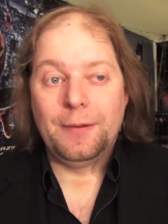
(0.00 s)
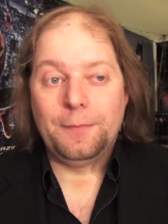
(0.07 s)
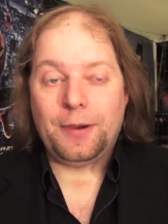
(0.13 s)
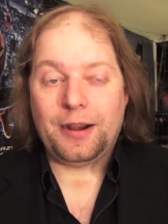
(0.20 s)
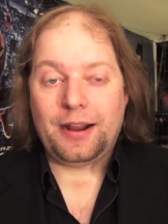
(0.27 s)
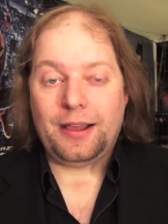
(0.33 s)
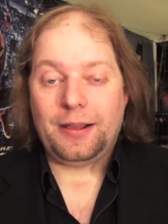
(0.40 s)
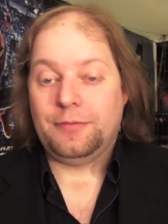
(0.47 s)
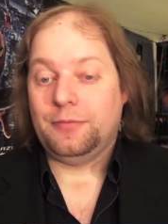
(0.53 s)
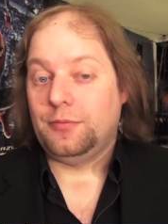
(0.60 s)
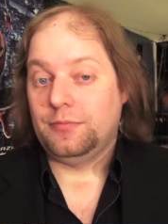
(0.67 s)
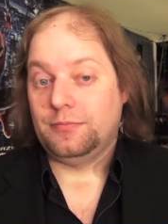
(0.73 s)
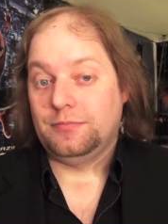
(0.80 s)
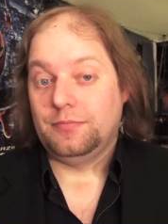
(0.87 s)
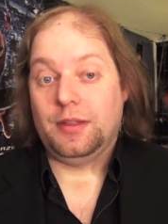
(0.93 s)
But
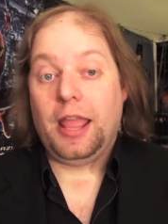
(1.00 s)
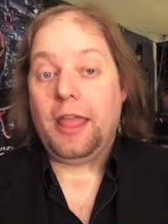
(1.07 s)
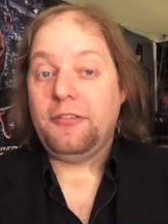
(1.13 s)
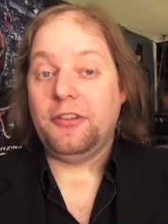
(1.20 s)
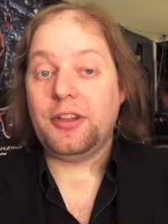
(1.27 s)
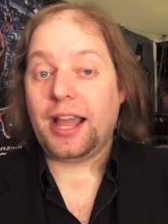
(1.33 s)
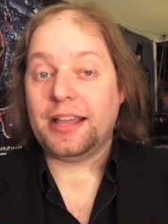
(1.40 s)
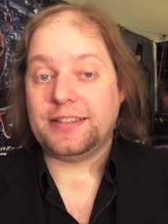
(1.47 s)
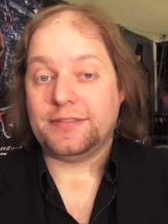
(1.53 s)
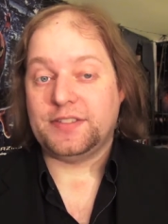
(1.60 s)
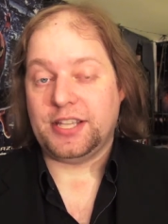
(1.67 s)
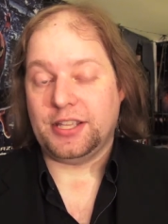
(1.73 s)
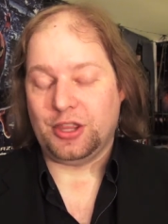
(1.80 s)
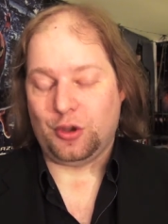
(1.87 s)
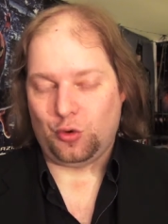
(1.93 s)
if you guys have
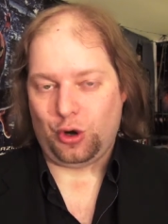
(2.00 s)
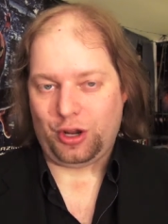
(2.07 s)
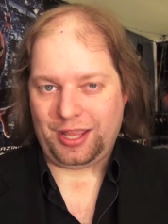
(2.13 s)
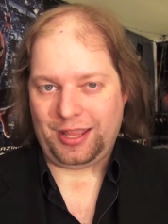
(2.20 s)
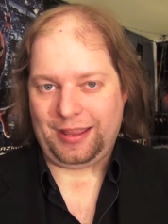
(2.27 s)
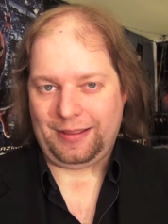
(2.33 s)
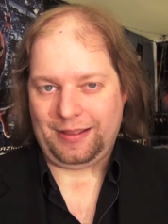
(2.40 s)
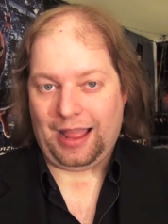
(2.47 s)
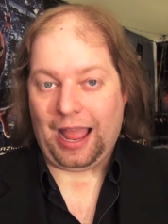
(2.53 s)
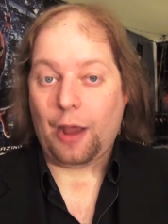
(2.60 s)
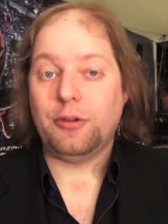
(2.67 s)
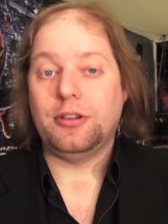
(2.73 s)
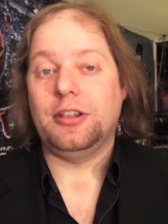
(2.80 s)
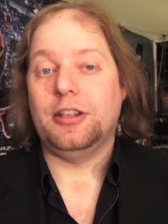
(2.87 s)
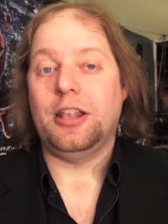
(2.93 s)
seen The Rookie, I
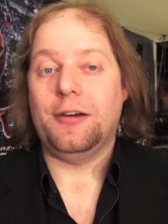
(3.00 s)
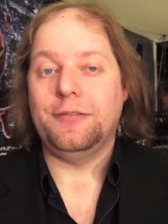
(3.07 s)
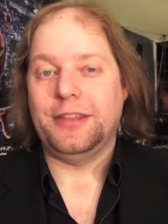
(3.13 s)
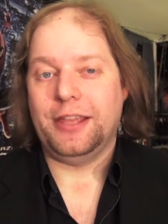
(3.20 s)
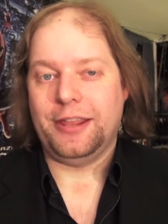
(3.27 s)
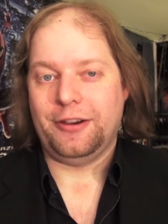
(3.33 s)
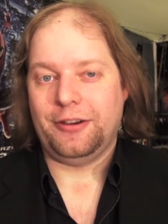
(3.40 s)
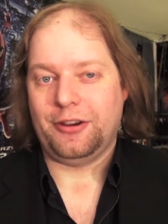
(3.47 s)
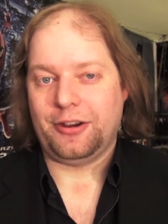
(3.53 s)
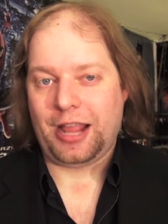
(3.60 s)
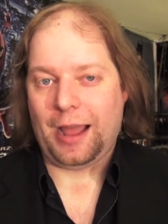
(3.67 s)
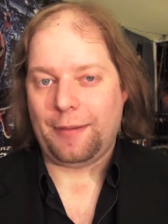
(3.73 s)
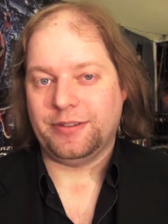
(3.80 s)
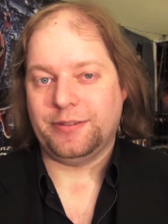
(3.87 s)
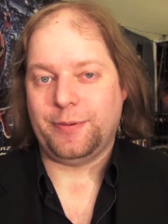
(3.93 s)
would love to hear your
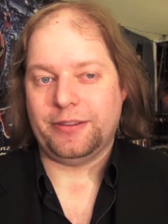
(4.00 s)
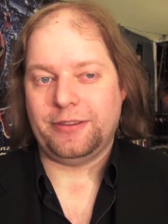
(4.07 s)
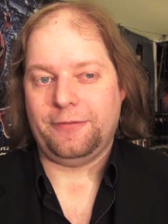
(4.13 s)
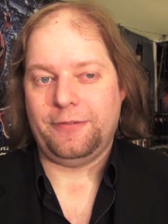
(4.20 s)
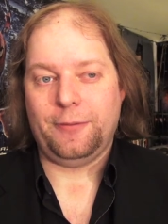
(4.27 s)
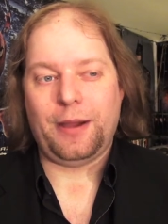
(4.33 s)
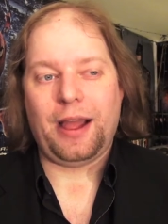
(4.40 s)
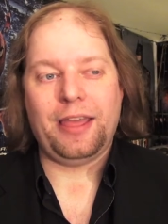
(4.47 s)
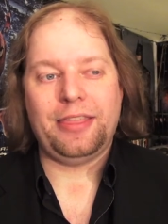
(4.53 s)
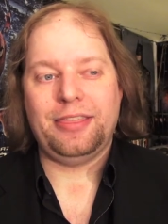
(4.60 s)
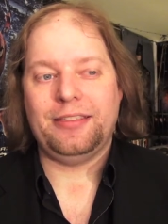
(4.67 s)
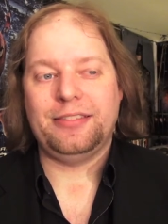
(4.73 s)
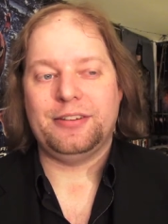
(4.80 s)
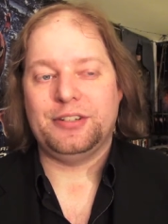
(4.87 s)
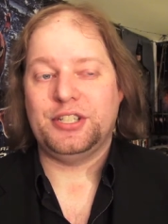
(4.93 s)
comments about the film. I
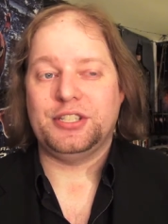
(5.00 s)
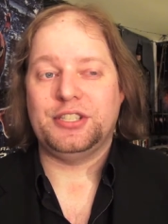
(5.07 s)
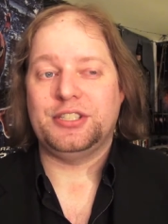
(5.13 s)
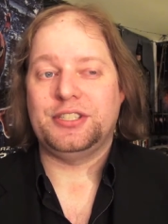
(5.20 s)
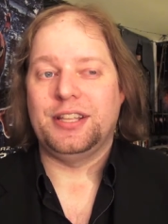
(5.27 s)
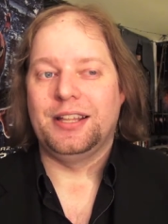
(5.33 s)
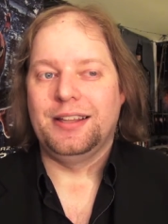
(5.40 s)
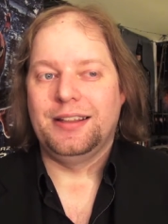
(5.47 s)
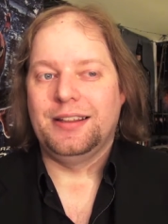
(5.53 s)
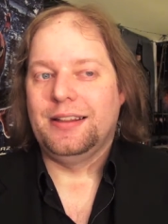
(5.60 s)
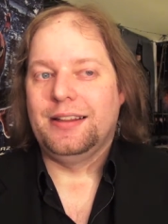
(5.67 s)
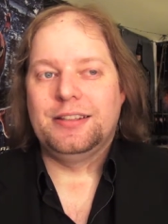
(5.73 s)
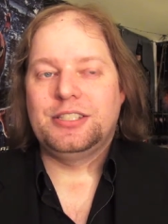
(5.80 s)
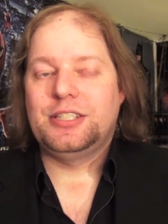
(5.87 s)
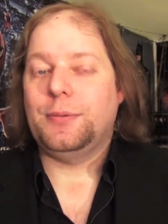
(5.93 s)
think they're just
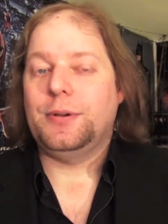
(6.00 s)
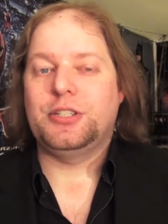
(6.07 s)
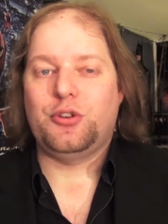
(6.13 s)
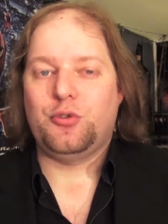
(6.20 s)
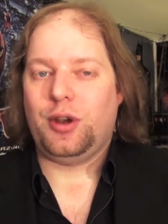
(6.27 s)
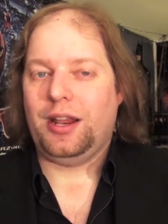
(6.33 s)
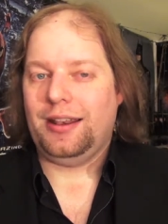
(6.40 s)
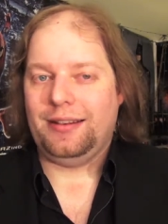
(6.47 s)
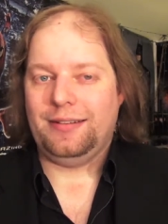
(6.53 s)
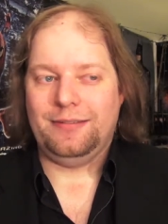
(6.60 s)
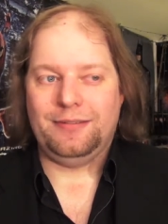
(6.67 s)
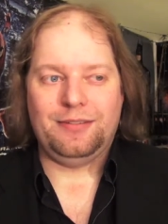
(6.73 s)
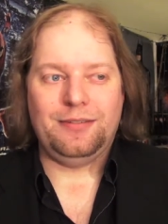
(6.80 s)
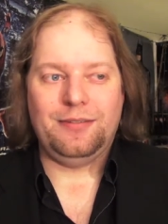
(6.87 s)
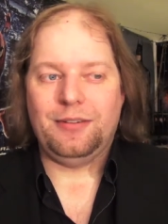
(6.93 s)
so much great
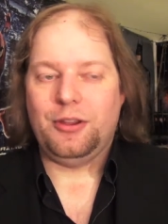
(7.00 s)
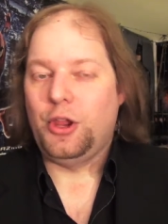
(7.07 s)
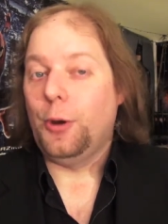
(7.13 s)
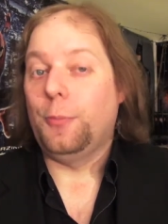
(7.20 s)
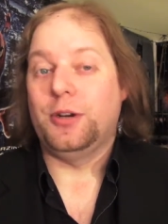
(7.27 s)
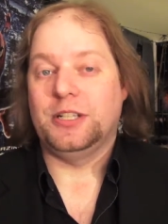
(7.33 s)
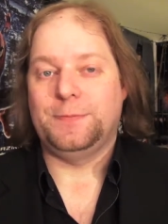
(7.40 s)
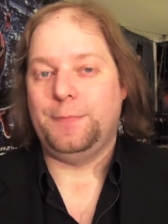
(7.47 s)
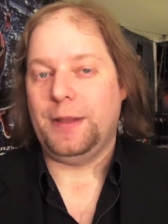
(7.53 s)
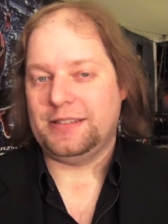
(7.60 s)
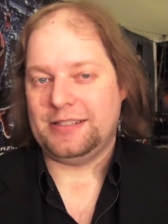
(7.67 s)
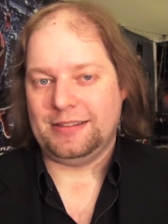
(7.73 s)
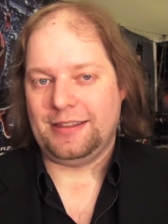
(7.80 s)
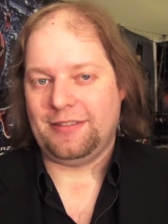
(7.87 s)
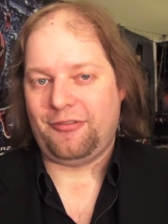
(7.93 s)
humorous
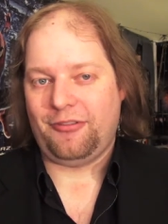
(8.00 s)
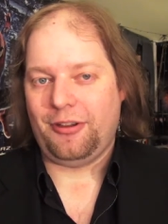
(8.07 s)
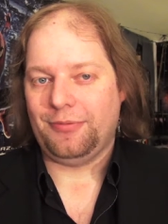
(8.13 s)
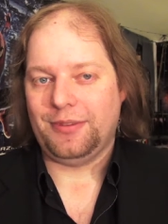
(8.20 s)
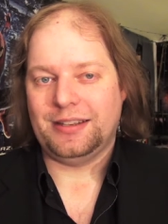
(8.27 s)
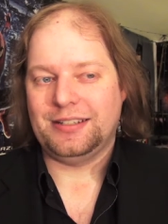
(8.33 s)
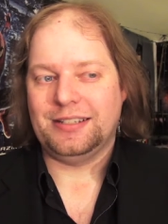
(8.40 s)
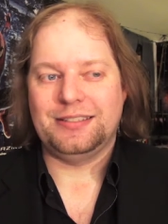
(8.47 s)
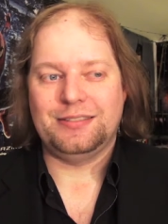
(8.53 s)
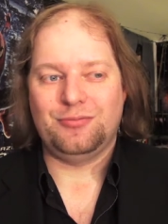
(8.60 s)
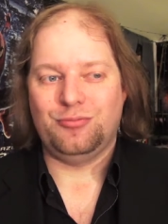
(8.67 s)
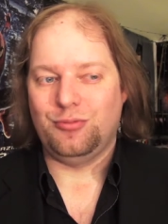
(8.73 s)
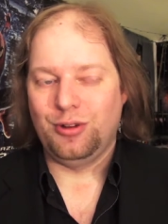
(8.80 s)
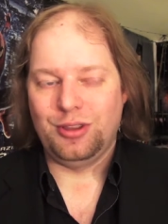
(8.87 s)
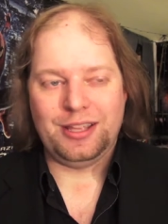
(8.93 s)
bits in this film that just
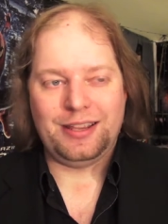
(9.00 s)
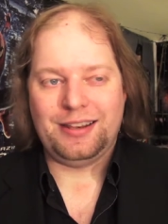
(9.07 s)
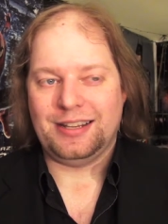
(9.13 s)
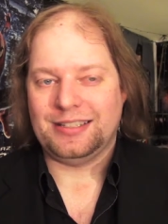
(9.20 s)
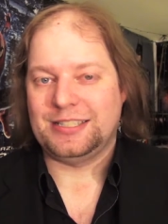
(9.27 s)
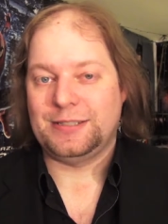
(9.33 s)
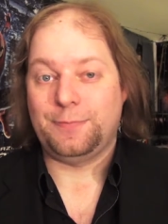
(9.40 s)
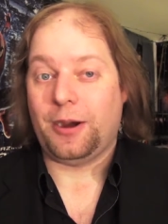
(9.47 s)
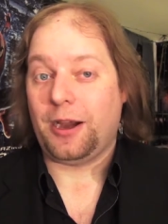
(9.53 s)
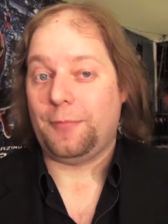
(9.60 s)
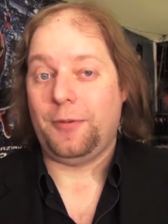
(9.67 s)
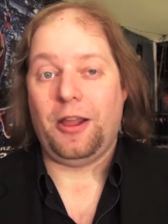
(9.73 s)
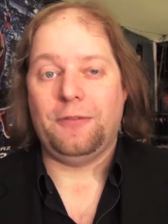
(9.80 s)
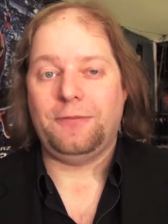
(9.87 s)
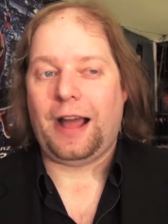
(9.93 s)
really just sparked
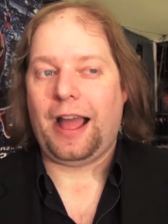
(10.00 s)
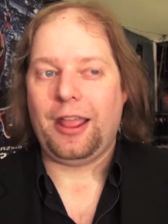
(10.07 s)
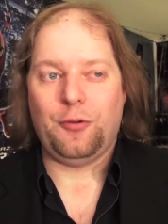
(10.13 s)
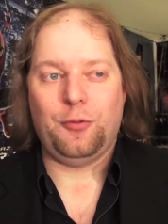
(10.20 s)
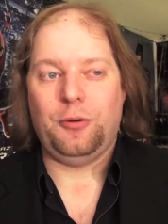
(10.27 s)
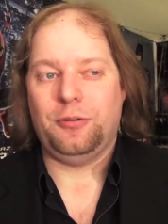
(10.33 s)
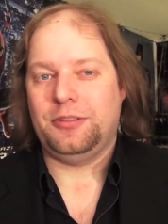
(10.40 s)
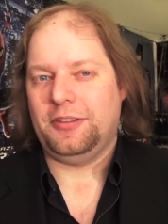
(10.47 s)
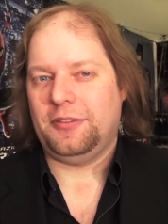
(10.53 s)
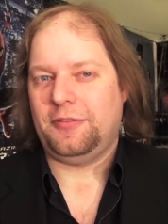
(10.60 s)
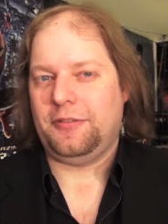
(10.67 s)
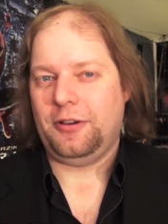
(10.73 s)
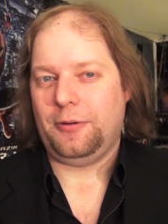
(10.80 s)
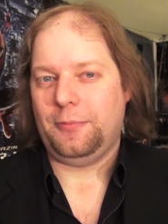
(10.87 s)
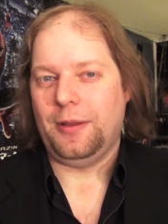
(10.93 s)
me off. I quote this
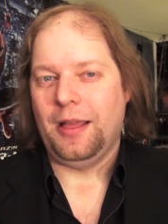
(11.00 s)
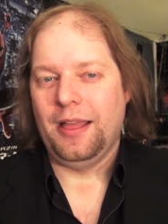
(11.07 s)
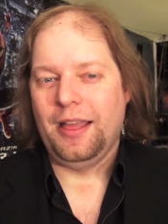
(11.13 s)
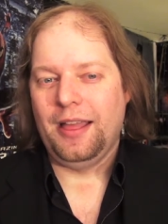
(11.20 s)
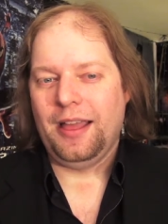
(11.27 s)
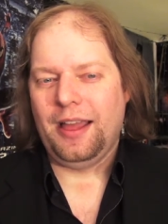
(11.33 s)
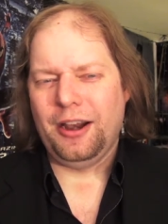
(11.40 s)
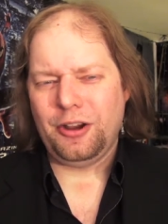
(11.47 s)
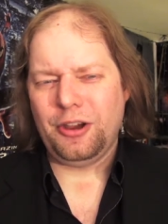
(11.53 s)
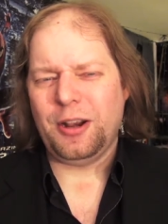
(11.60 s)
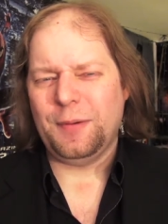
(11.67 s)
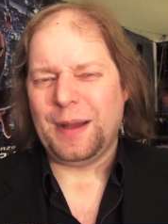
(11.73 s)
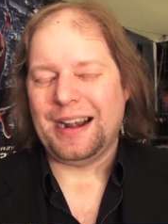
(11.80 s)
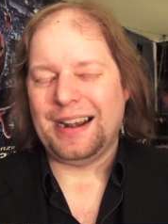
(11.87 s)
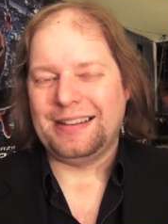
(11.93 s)
film a good
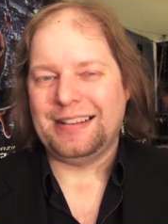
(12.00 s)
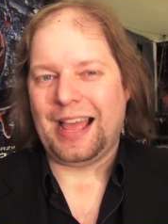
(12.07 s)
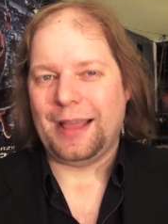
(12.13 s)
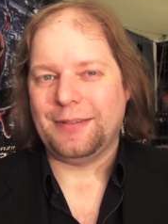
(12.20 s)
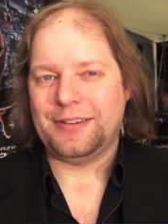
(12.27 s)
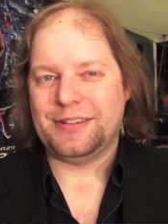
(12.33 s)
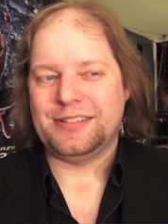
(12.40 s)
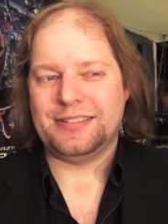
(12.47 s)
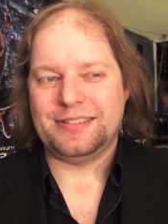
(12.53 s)
amount of times.